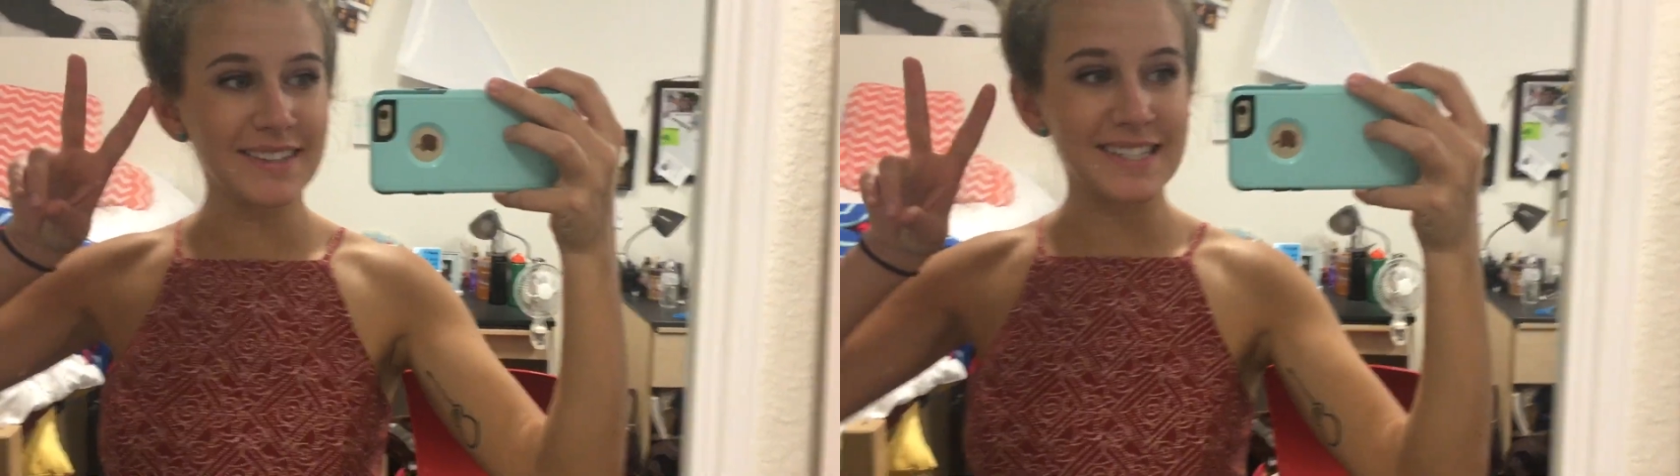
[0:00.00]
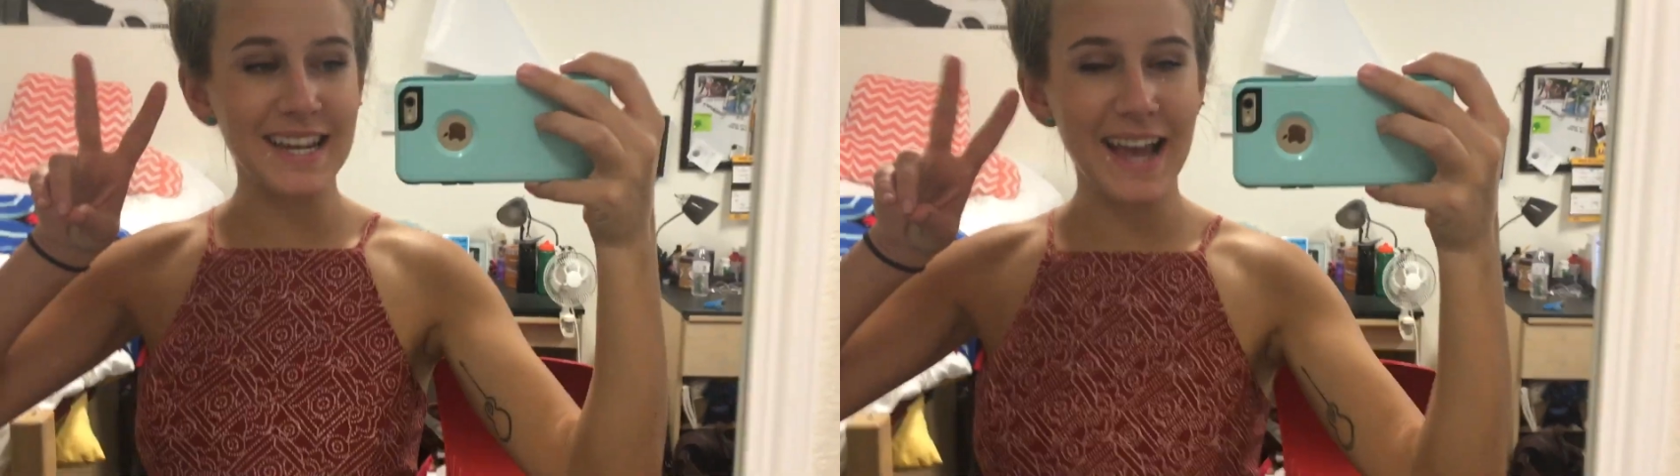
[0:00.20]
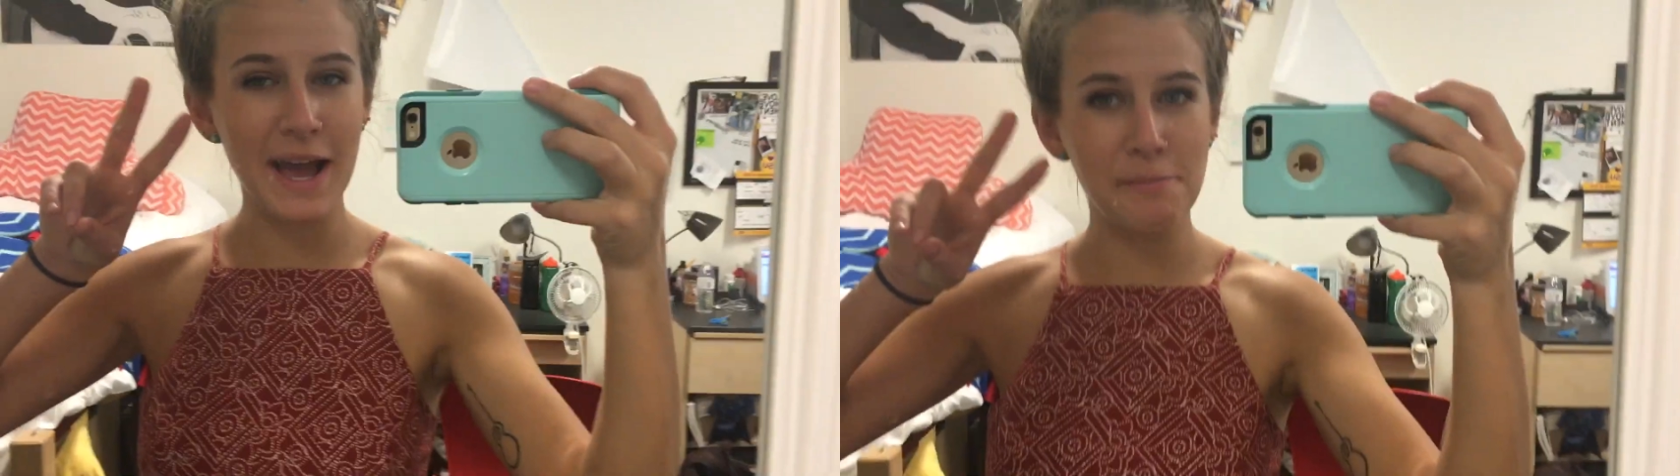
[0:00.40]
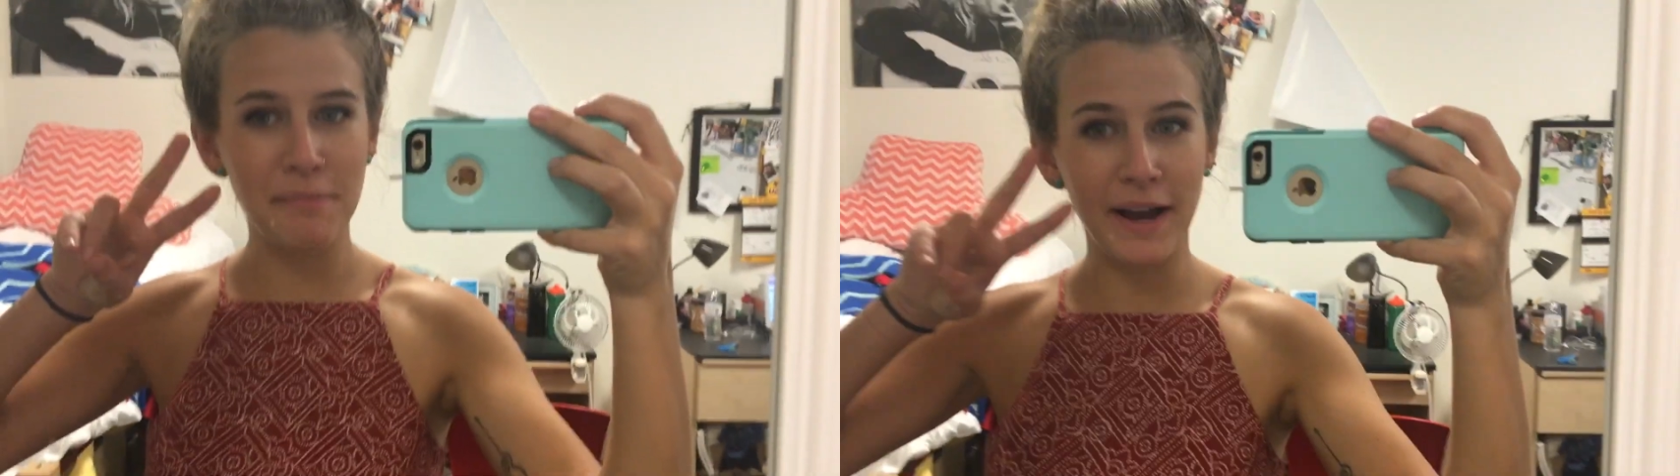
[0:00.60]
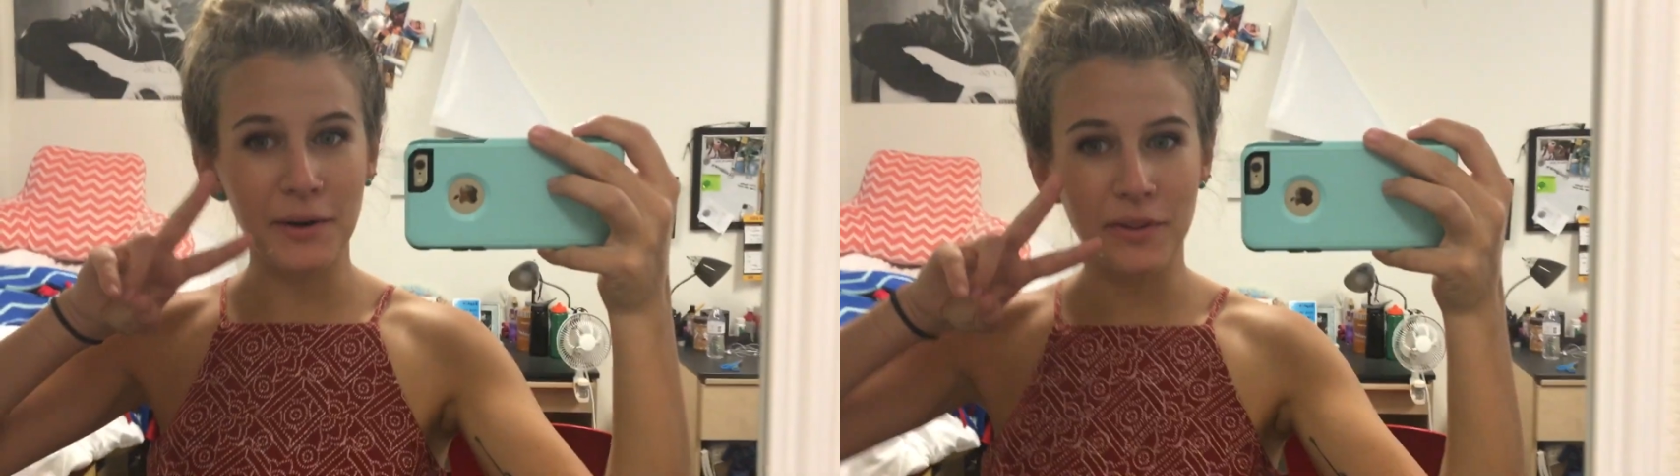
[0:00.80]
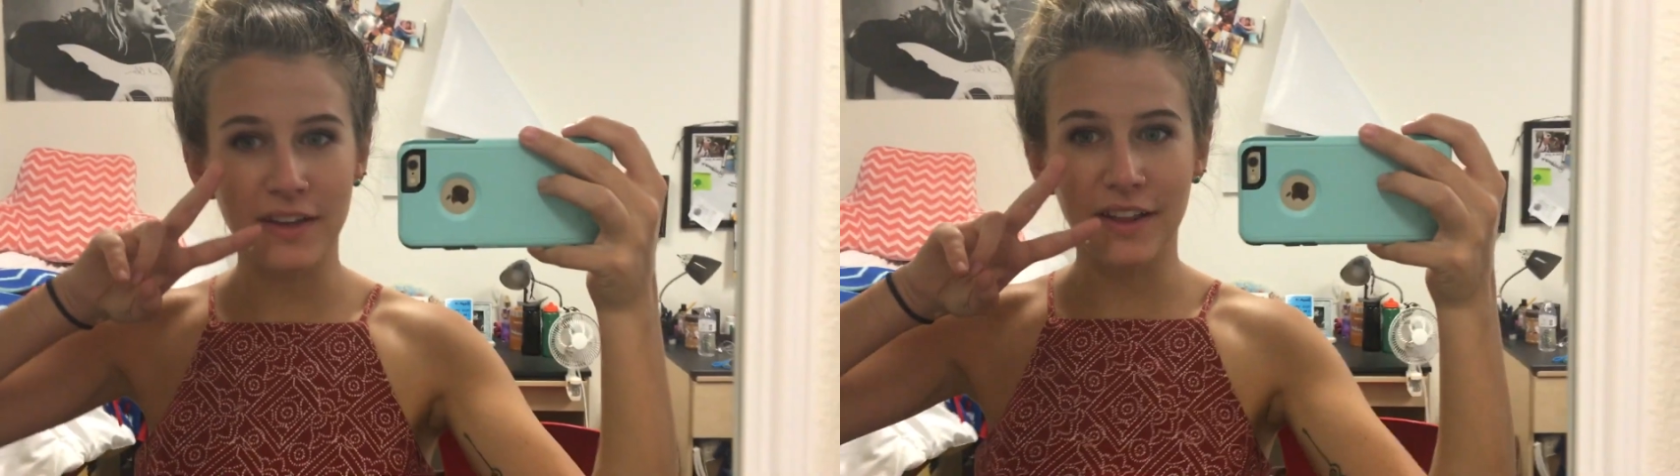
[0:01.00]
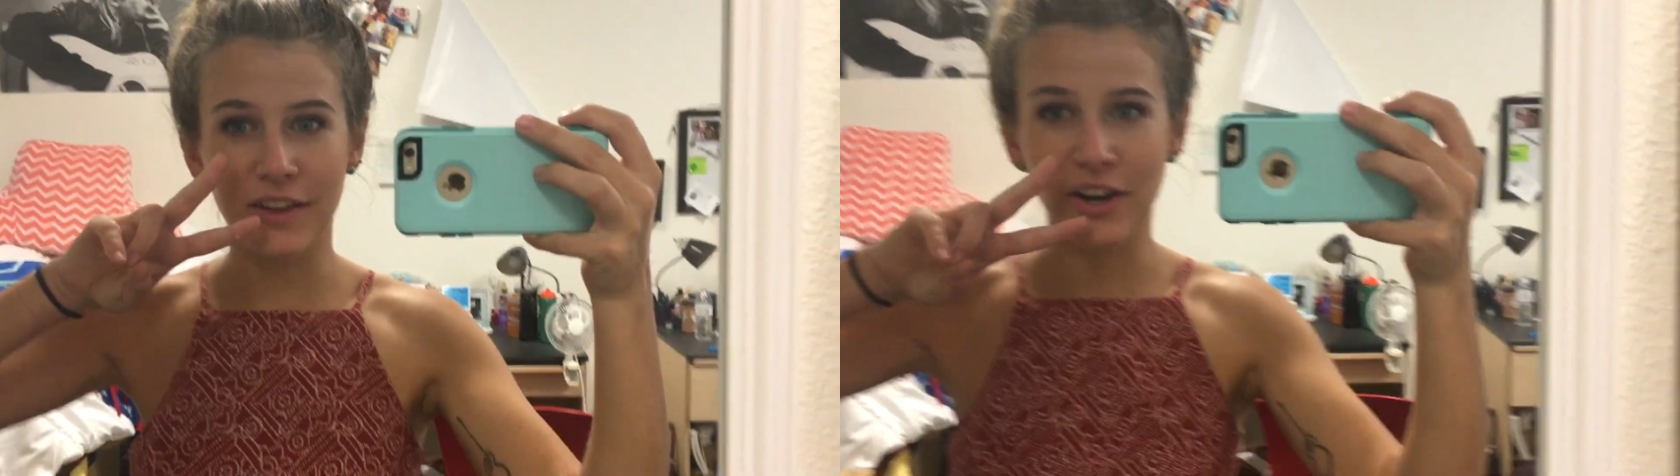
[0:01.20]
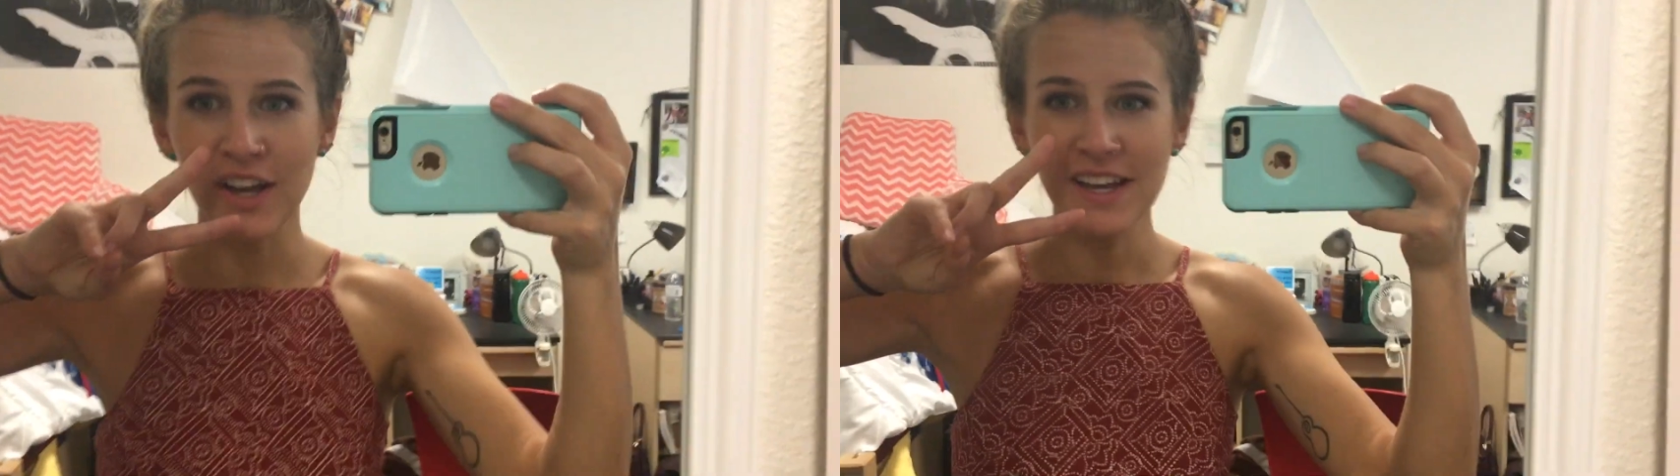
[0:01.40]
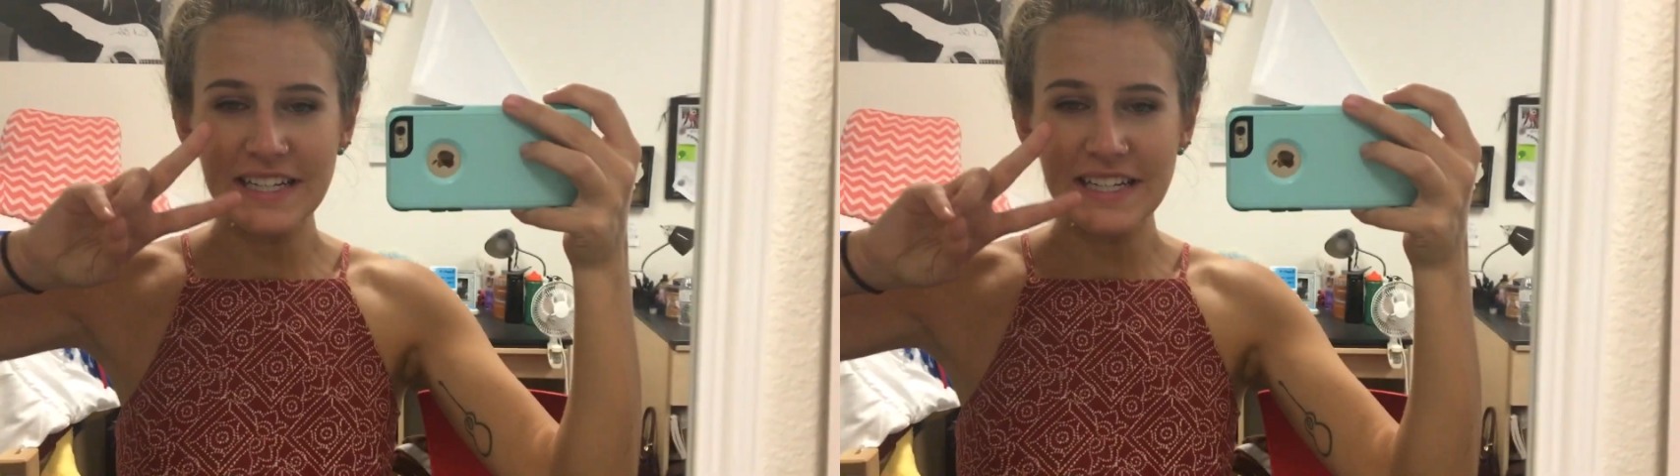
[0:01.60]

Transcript: today I'm back with another